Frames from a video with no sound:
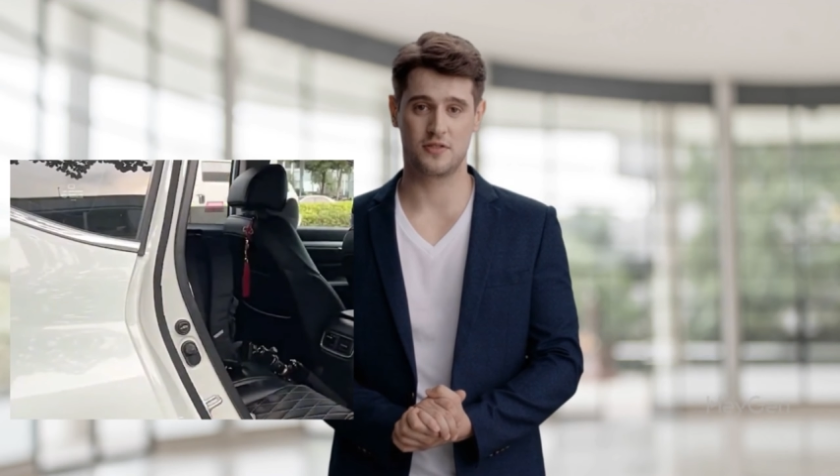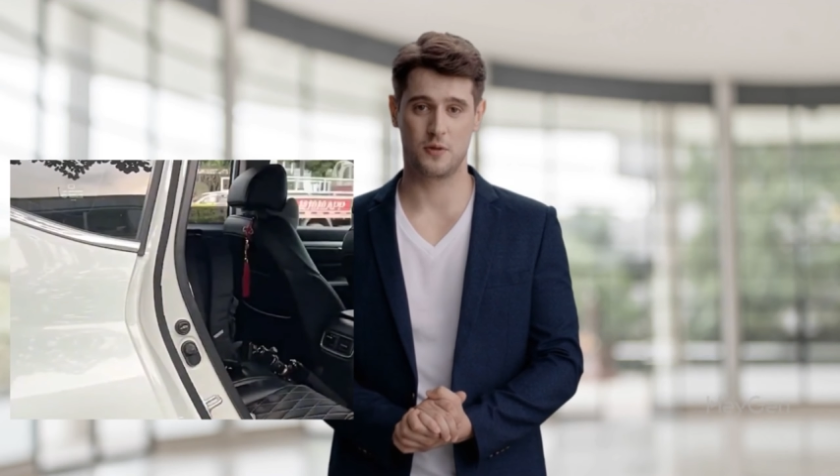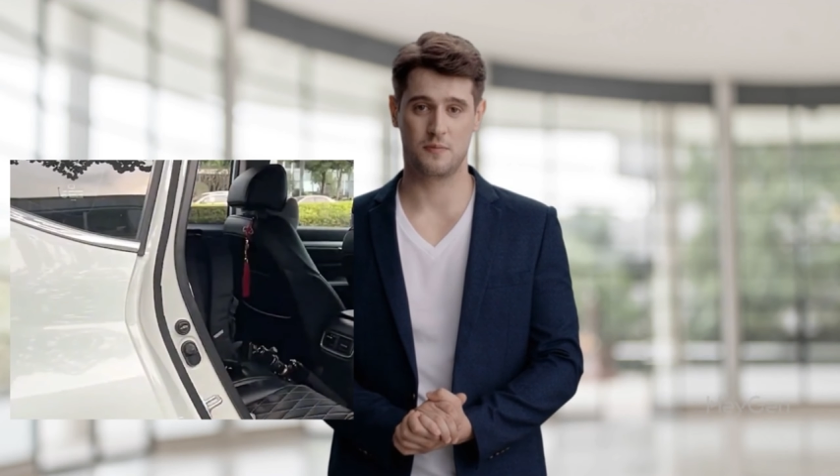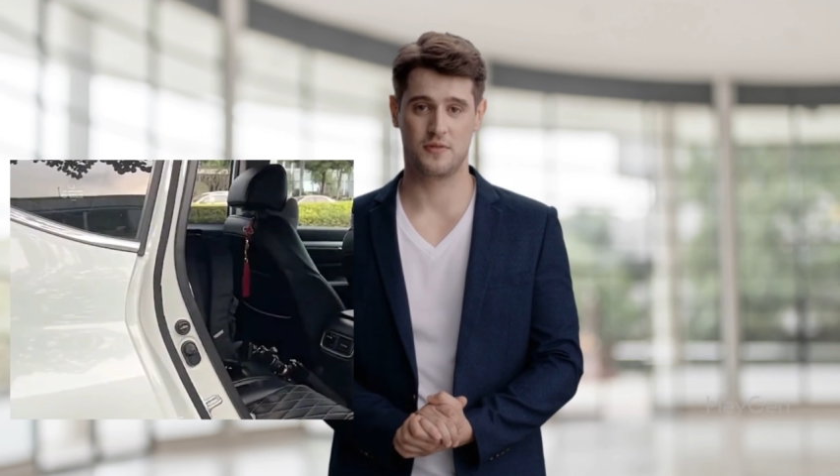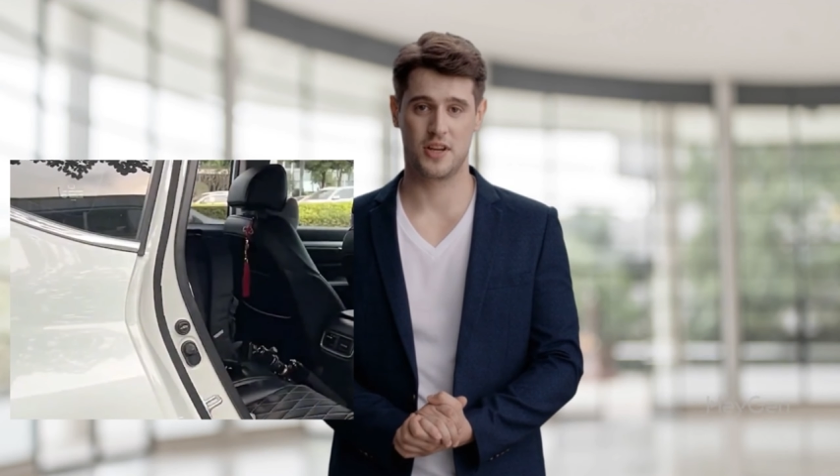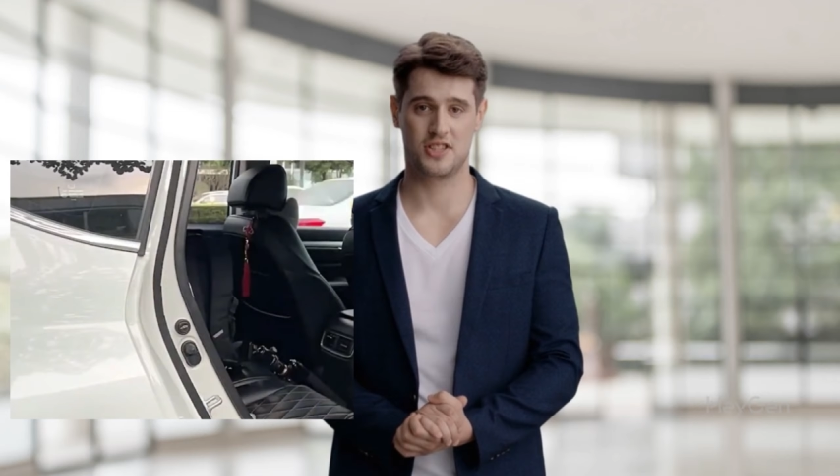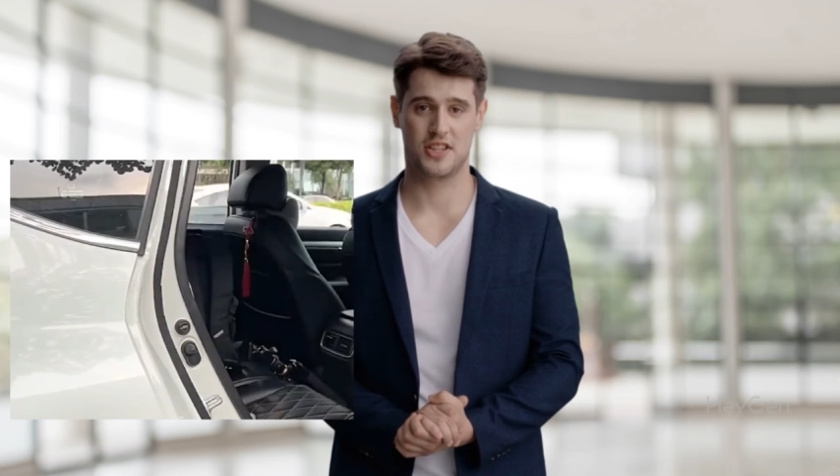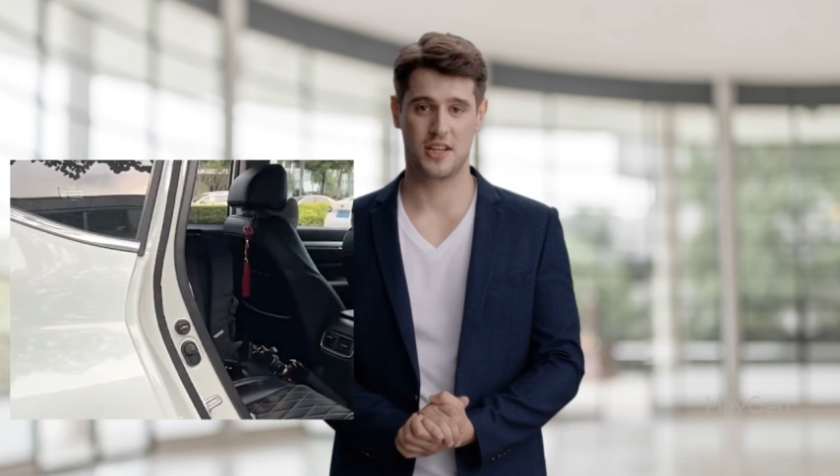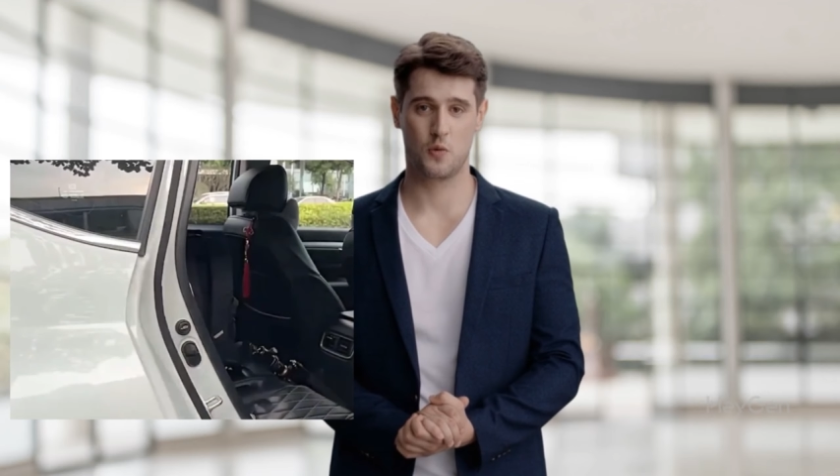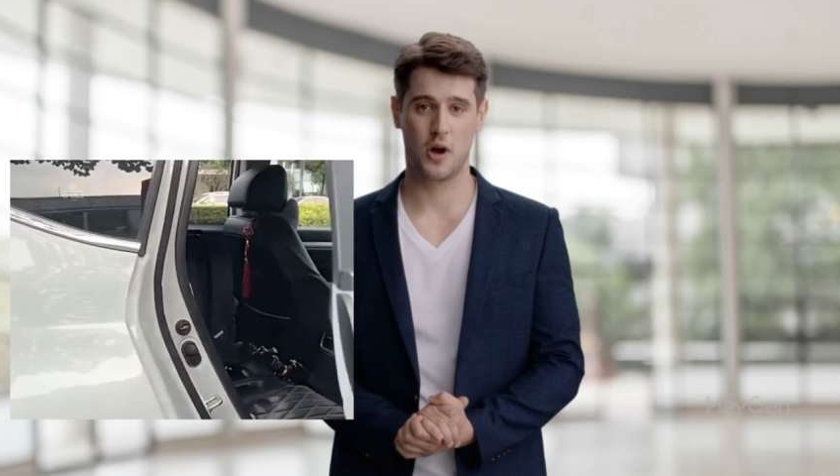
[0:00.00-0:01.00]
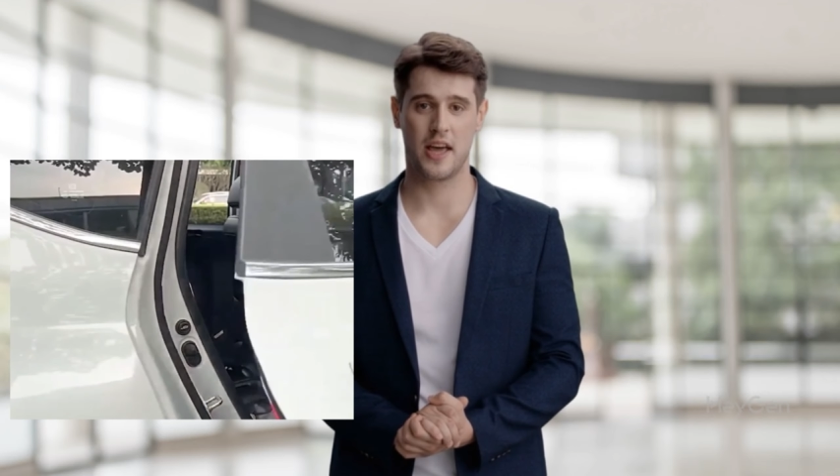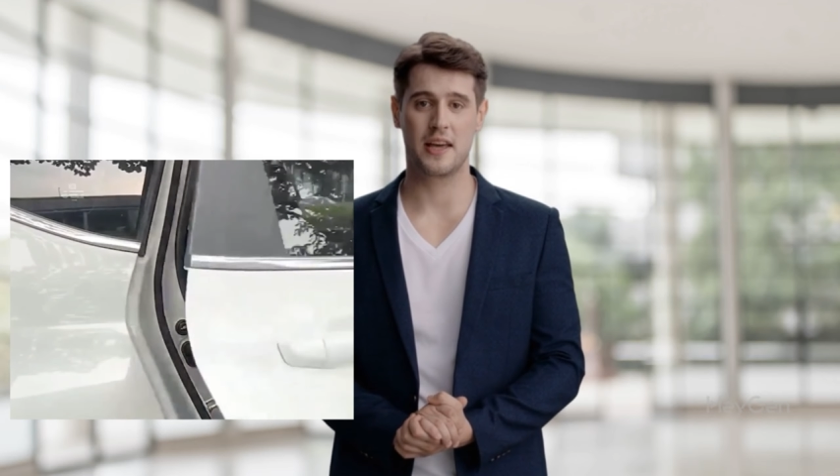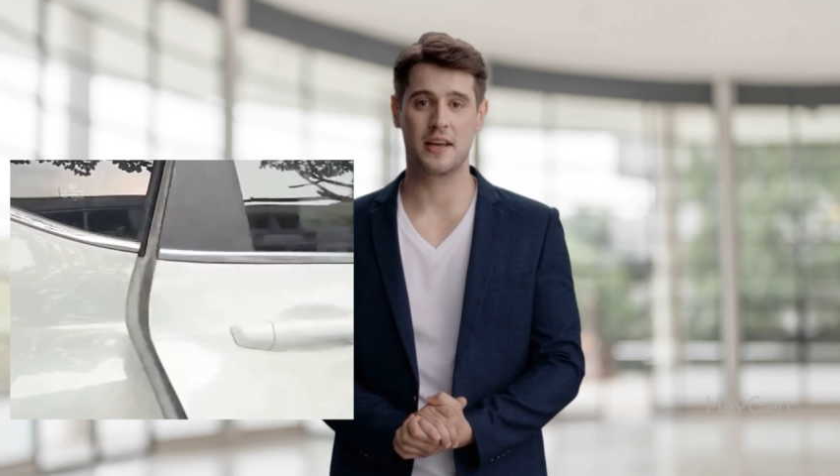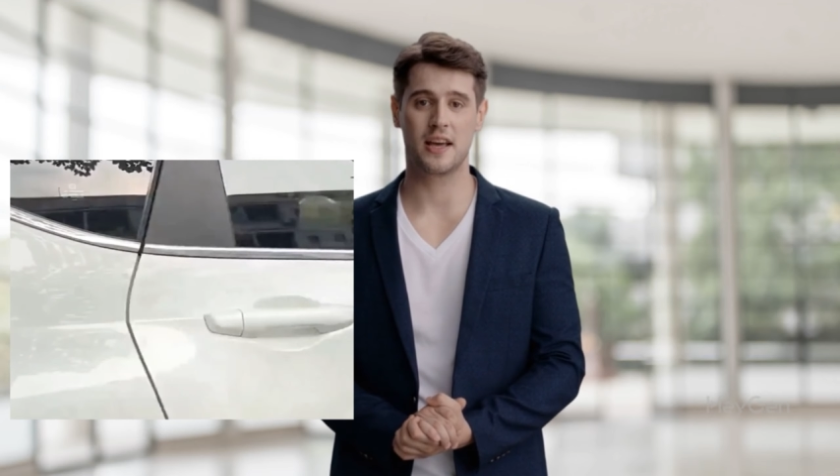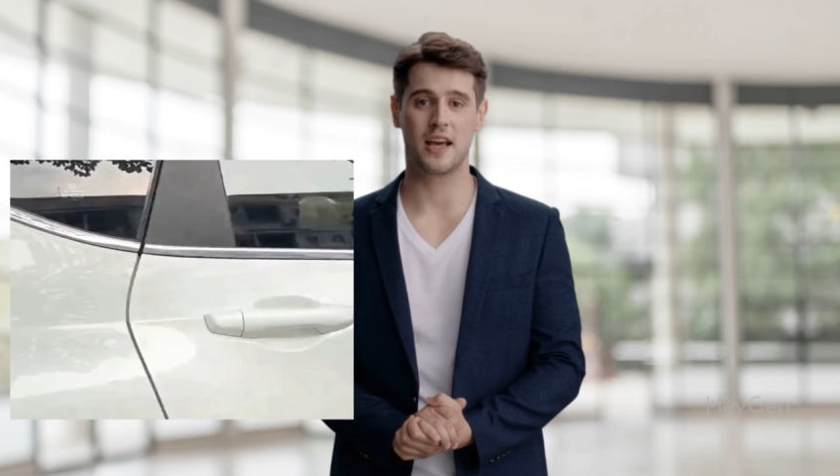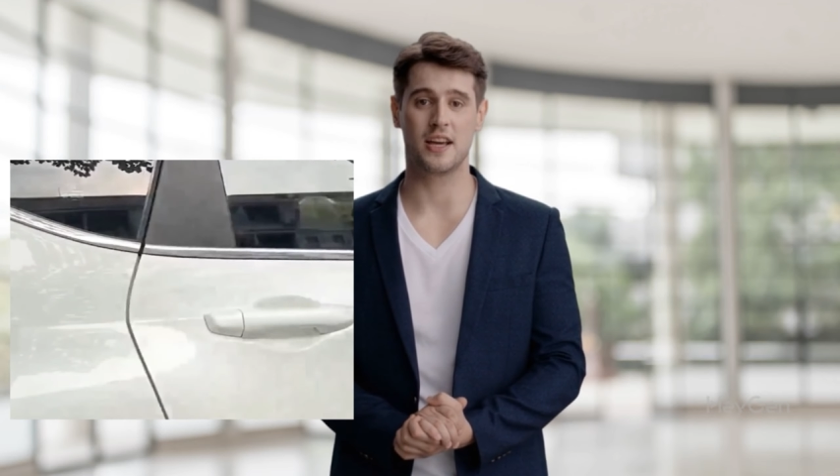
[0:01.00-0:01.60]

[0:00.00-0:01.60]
from friction and wear,